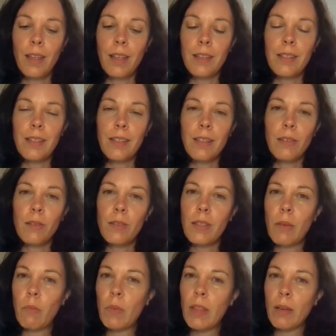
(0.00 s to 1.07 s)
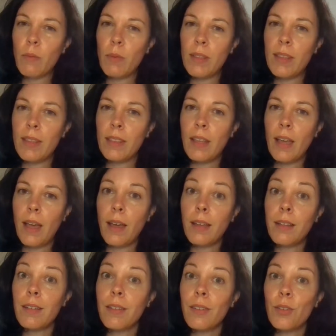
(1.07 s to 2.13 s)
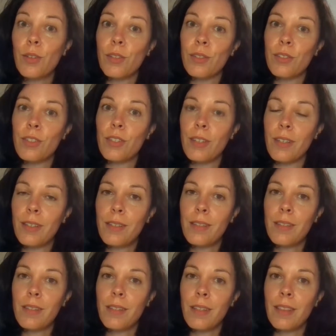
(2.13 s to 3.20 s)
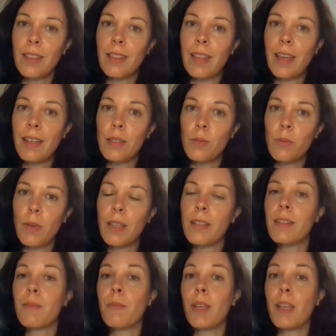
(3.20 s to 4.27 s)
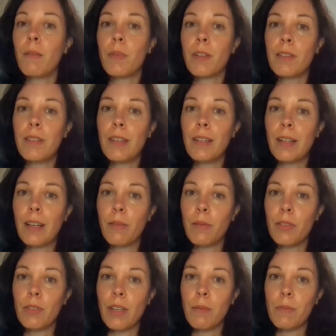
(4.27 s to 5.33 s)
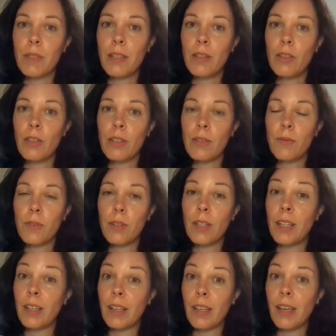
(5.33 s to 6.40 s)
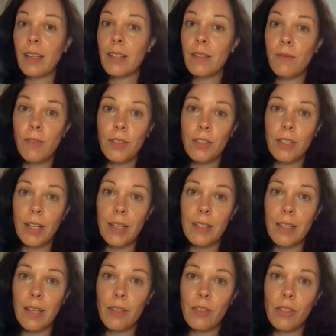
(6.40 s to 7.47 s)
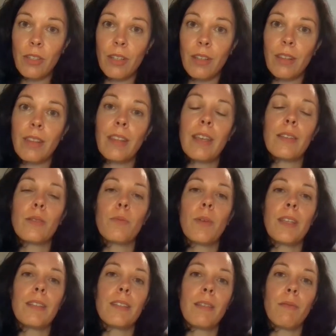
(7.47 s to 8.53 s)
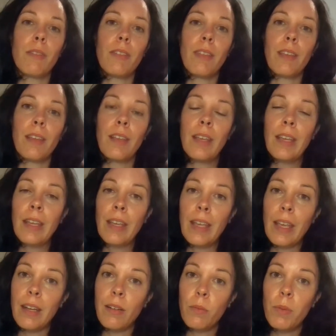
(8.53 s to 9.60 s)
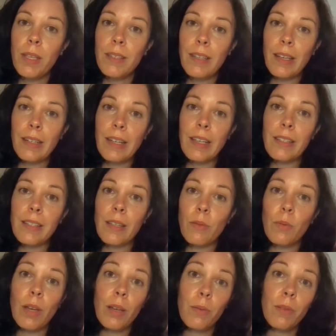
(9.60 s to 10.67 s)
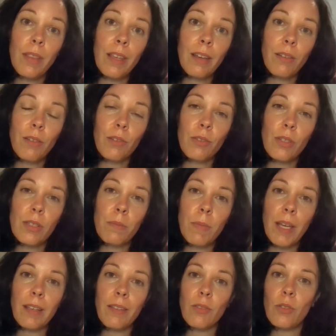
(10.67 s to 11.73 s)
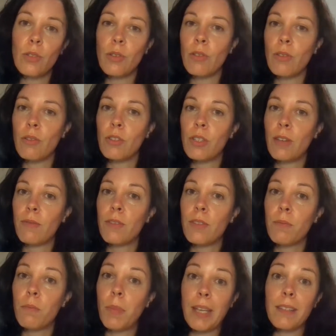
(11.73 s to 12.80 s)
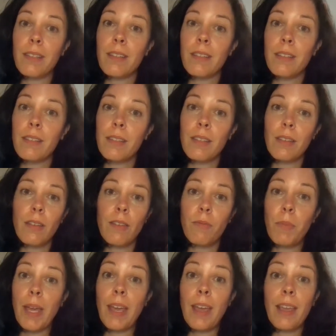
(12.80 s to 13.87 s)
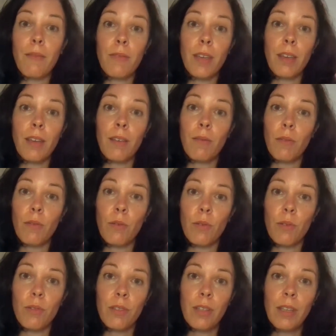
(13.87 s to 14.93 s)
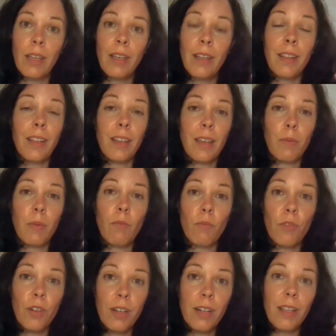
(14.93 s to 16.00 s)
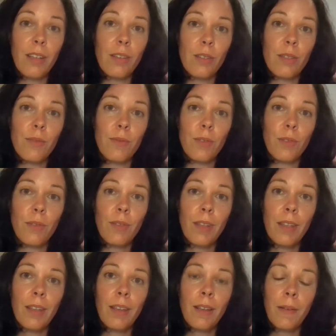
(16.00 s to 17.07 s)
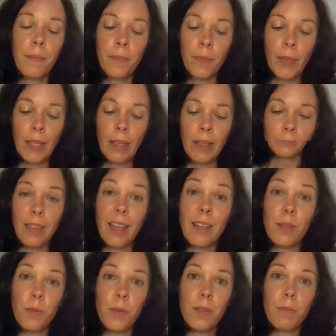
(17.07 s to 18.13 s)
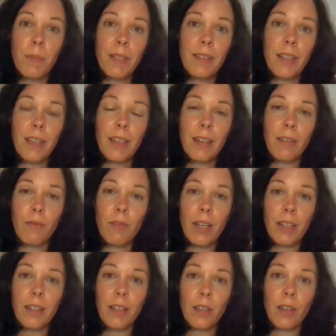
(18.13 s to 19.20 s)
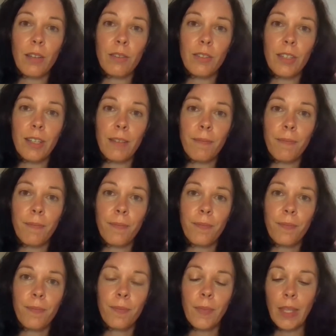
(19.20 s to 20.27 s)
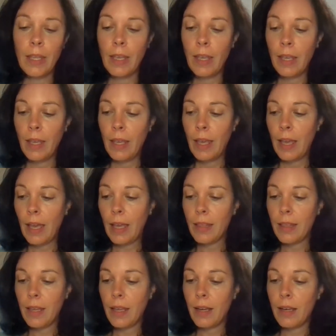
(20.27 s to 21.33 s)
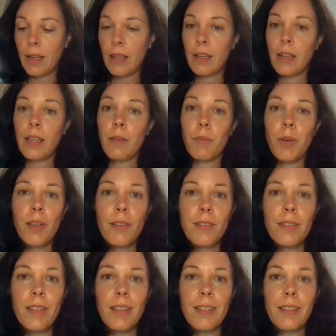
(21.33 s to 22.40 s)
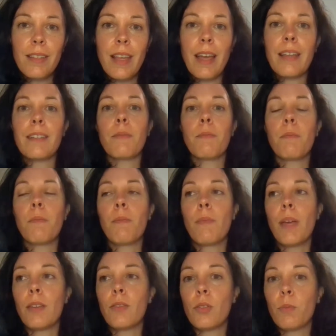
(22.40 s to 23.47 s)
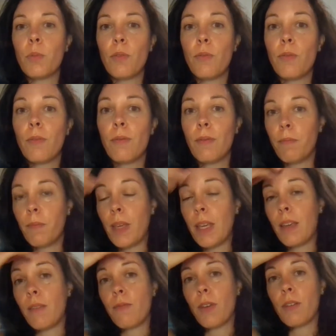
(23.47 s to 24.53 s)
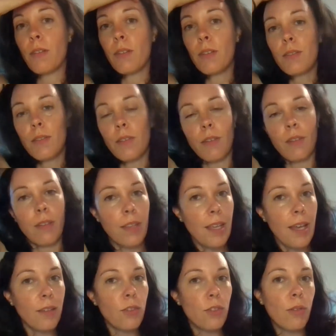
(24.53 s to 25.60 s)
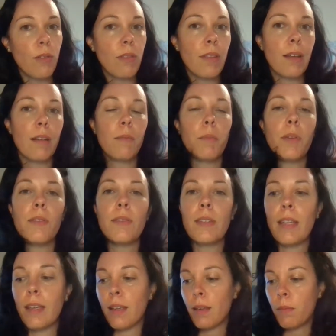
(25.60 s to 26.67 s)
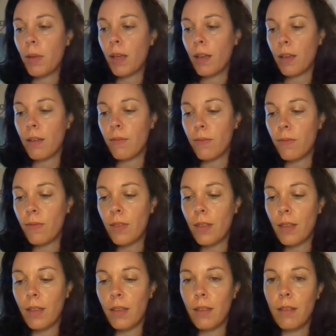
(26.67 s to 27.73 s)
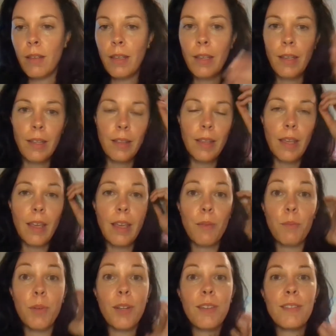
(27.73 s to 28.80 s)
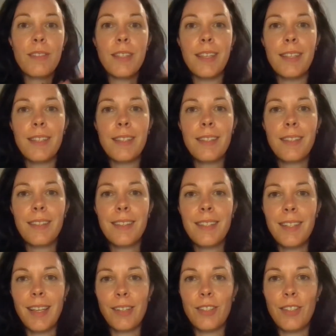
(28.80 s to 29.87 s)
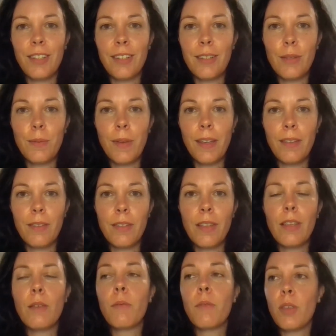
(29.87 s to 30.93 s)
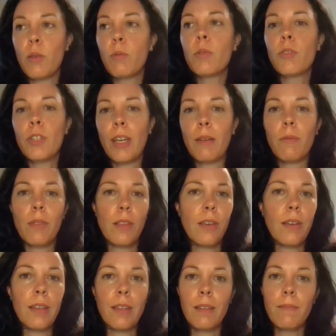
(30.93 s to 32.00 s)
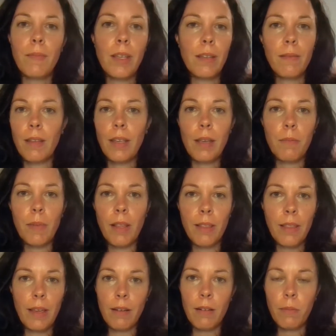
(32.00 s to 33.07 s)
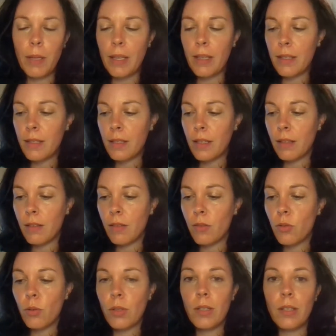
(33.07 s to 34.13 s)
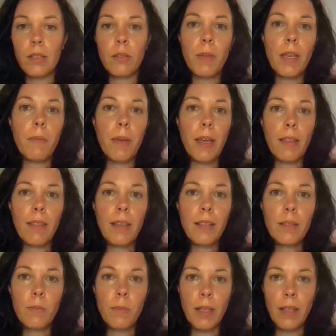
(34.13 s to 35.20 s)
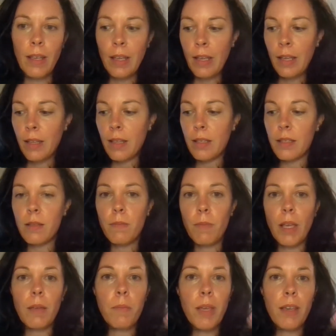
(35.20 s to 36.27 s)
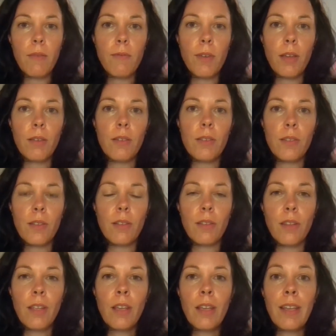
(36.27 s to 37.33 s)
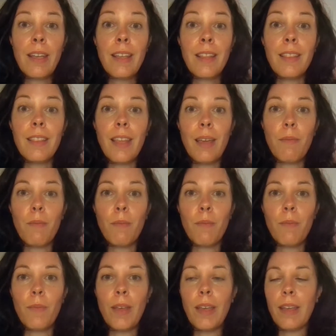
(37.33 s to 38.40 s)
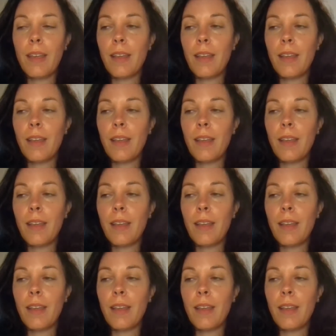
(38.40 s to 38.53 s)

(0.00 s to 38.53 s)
still something within the unconscious, that's when some hypnotic language comes in useful in a guided visualization. That's when some of the NLP techniques that work with the unconscious mind to shift patterns of behavior, of thought, that come in really useful. That's what's missing in regular coaching. And then in hypnosis, that has a much more bigger focus on the actual therapeutic part of the hypnosis session as well. So you will chat with your hypnotherapist and talk a little bit about things, but there's a bigger focus on them